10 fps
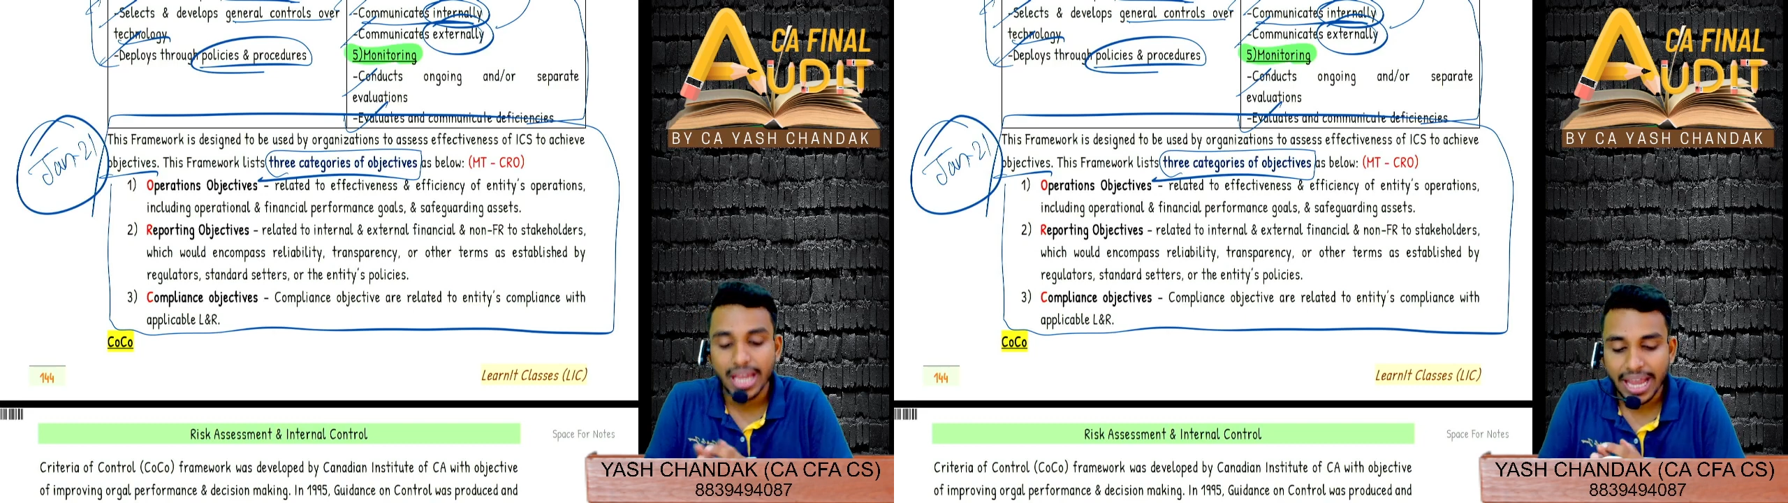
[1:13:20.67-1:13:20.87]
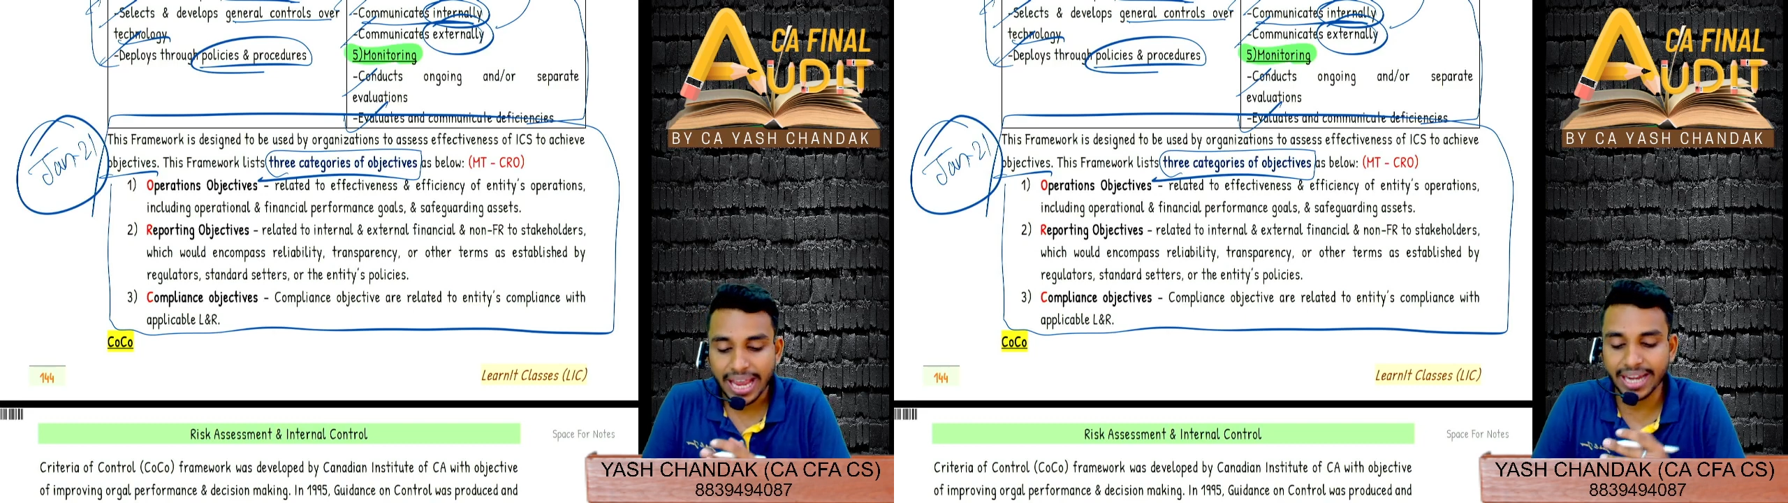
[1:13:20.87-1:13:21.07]

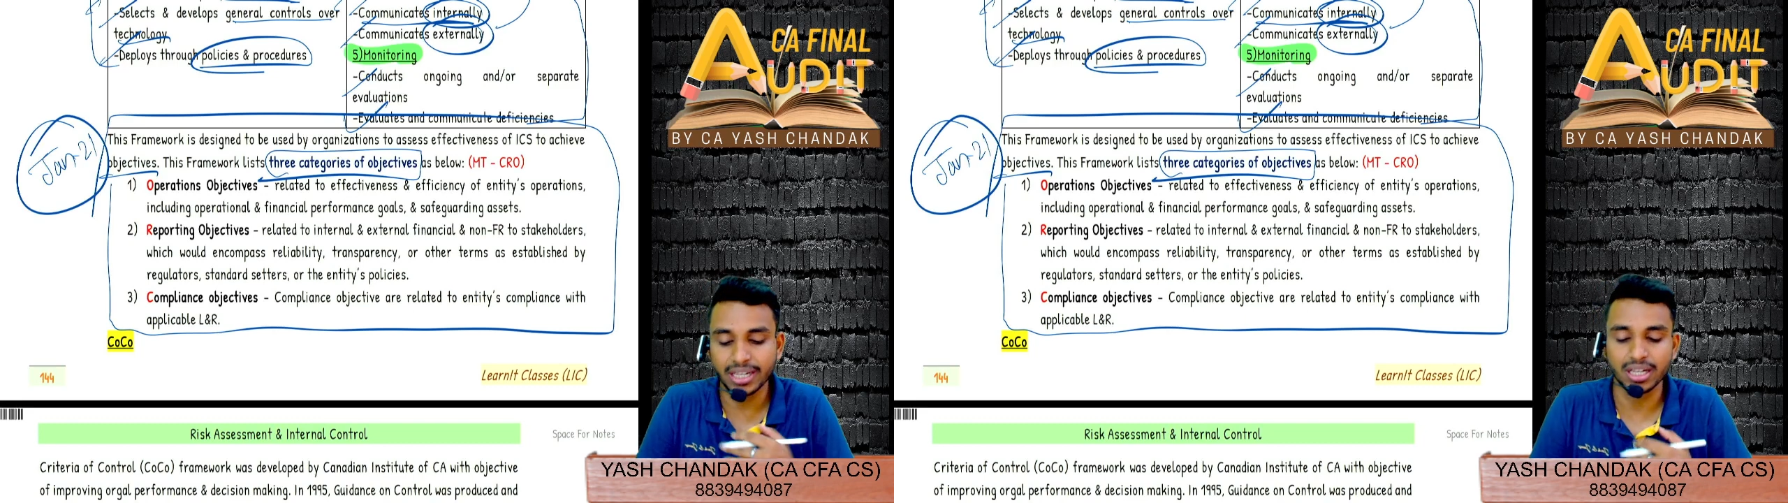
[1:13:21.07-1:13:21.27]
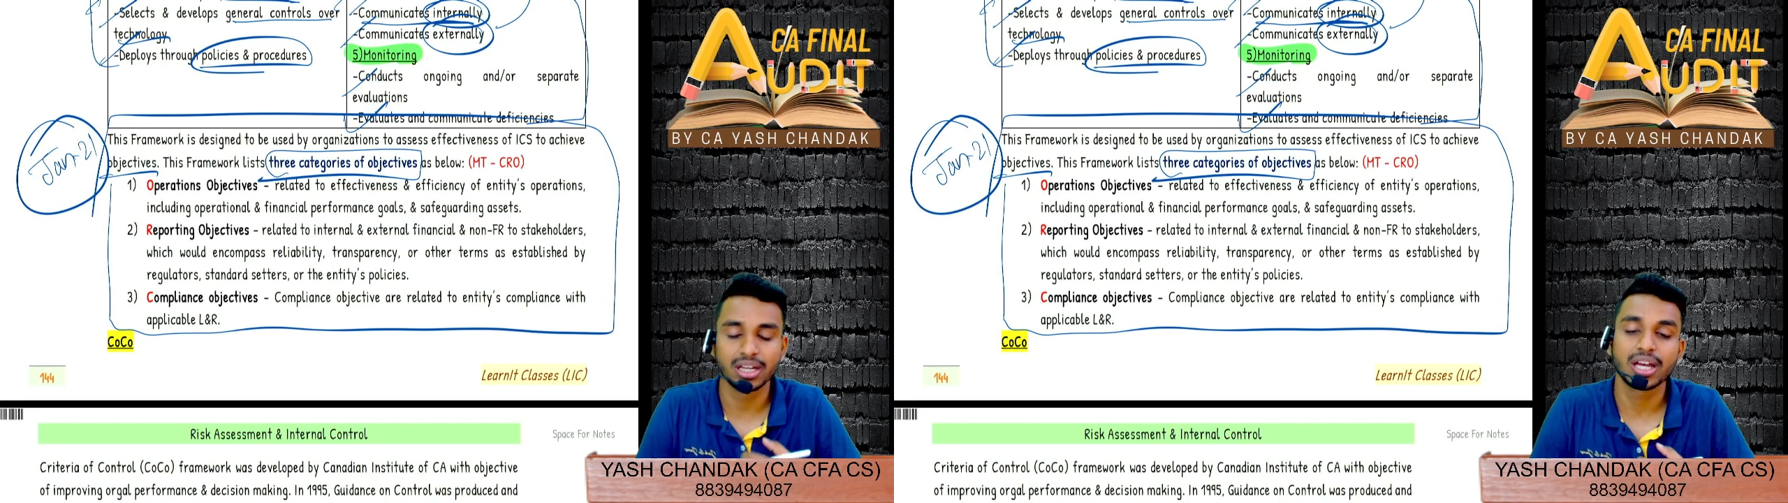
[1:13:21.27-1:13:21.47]

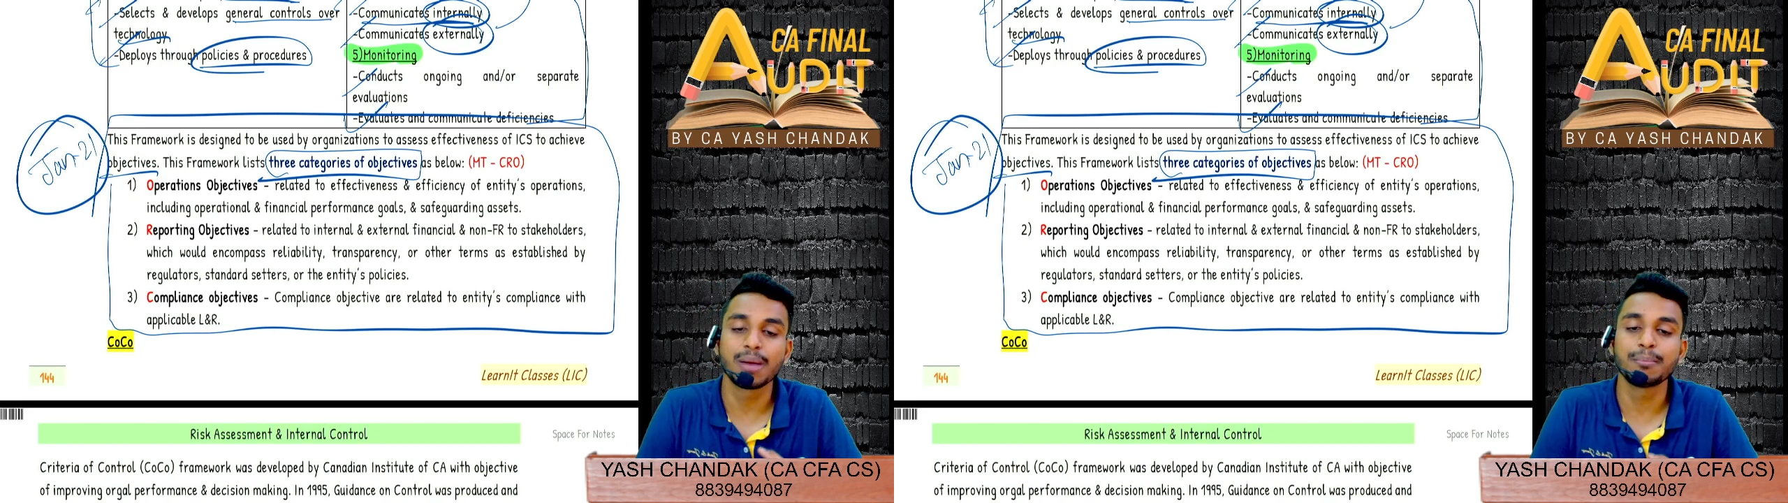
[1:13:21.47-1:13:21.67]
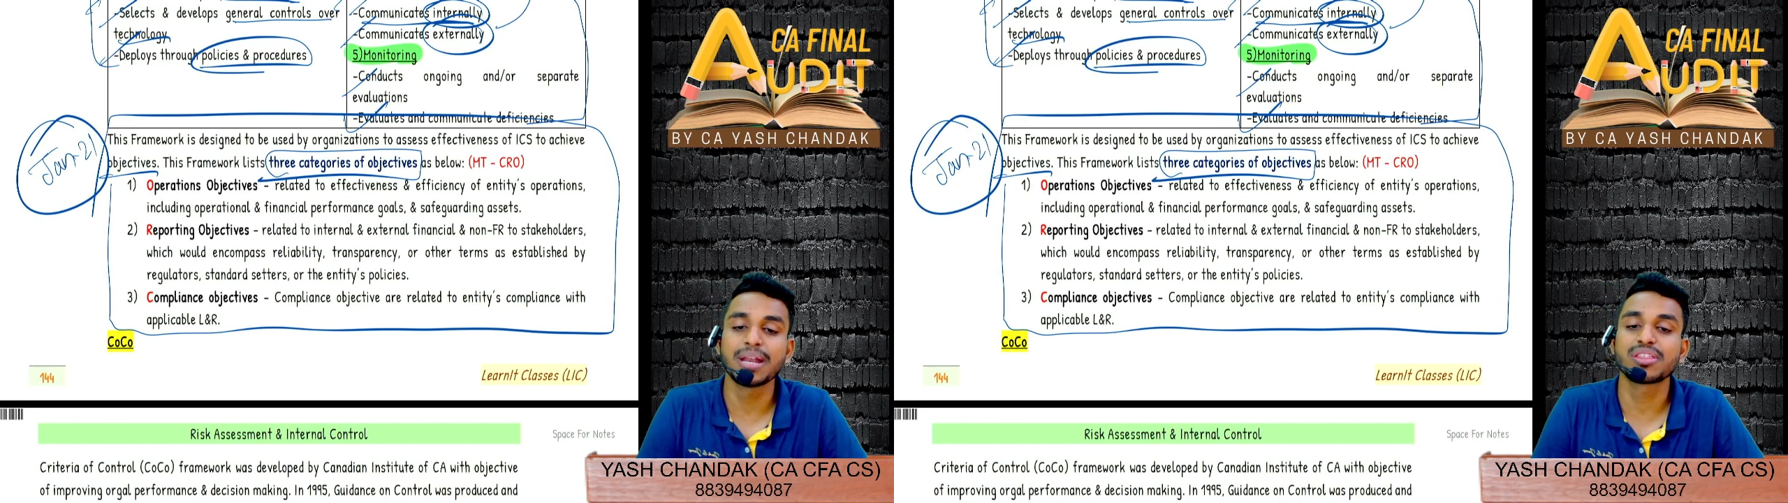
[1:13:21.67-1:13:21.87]
and
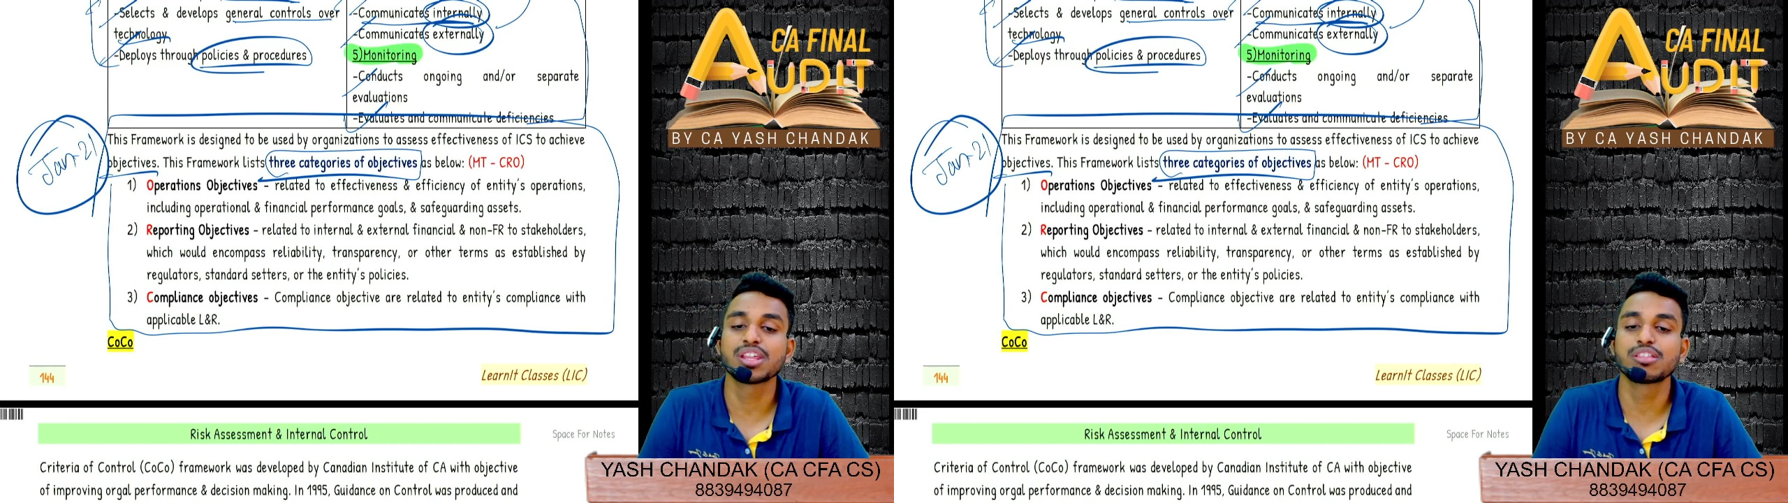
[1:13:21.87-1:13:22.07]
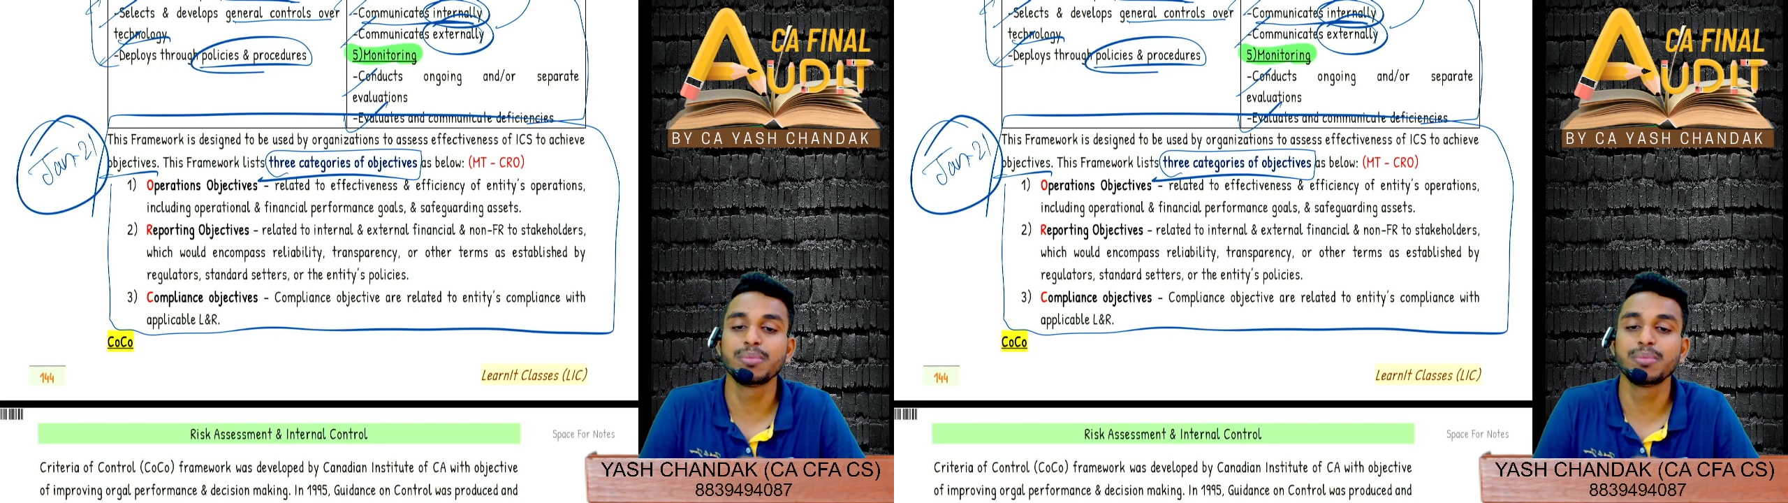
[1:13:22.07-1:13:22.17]
compliance is